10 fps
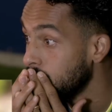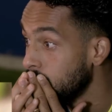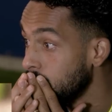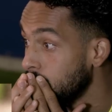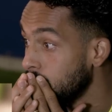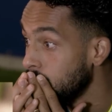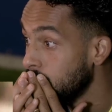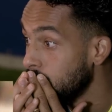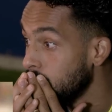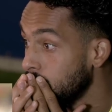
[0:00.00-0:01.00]

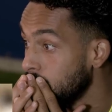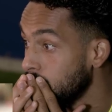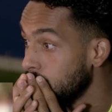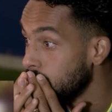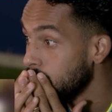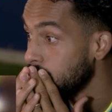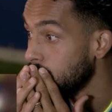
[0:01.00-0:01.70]
No one is speaking in this clip.